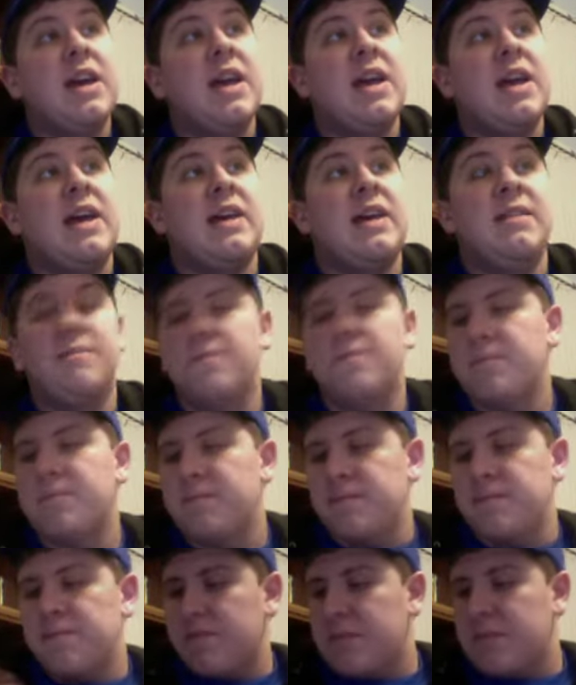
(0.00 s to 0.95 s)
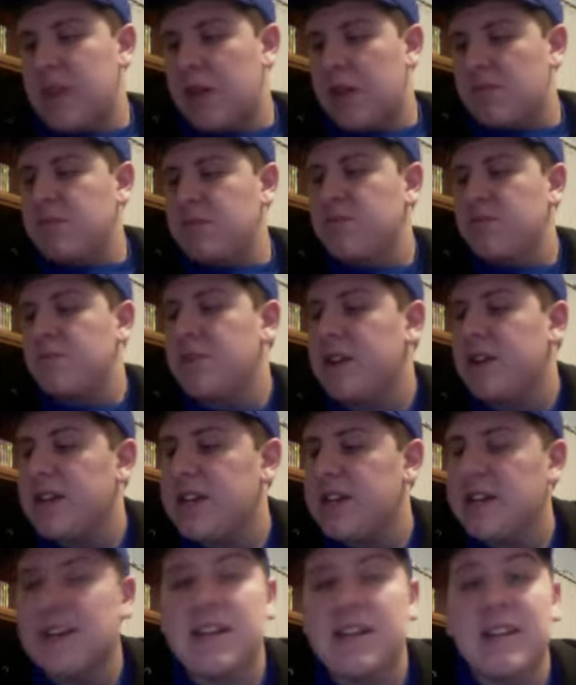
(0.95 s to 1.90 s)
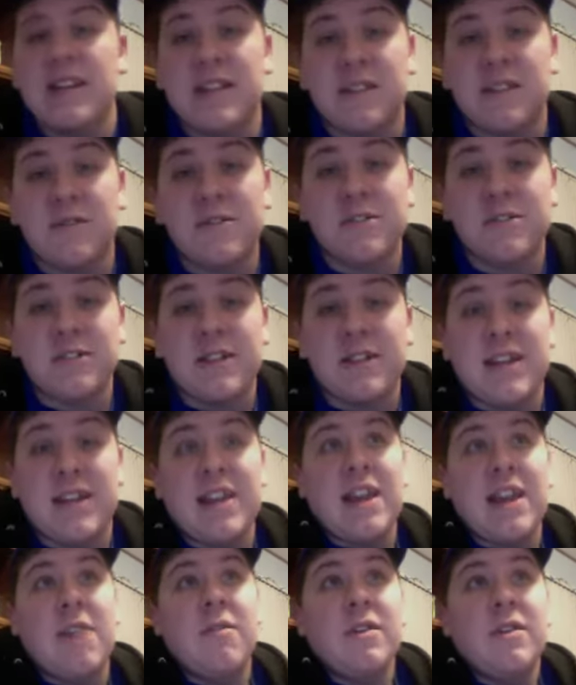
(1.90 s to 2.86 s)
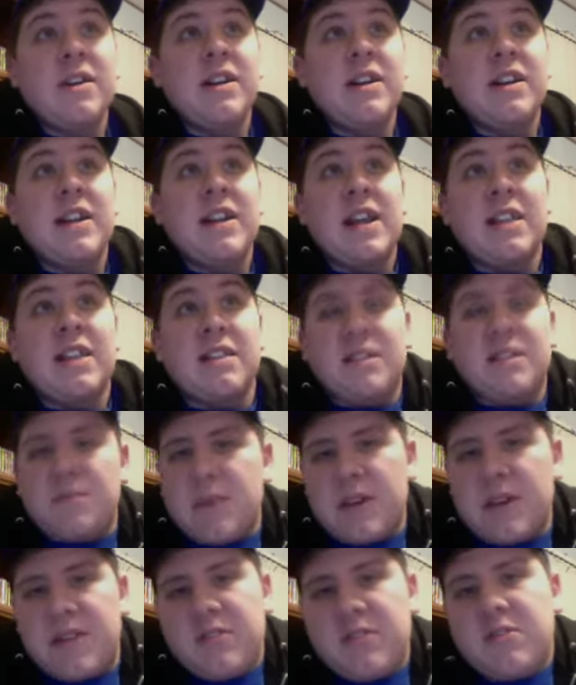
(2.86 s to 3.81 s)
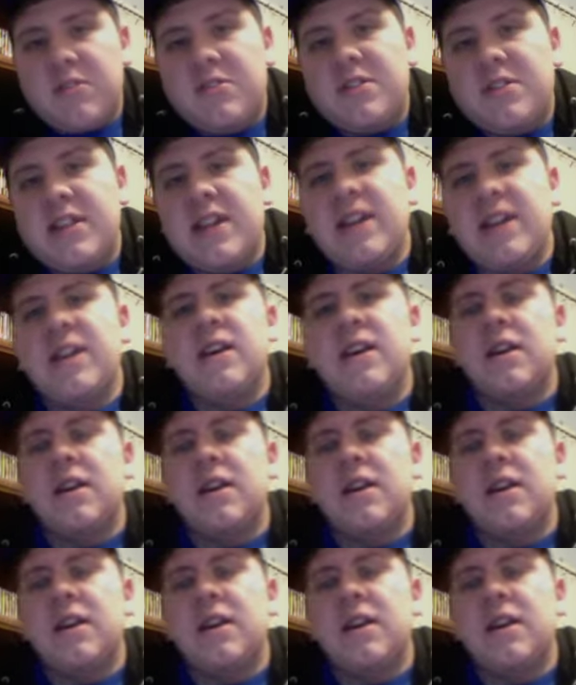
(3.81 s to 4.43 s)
And I wasn't planning on getting it the first day. I wanted it at least by Thursday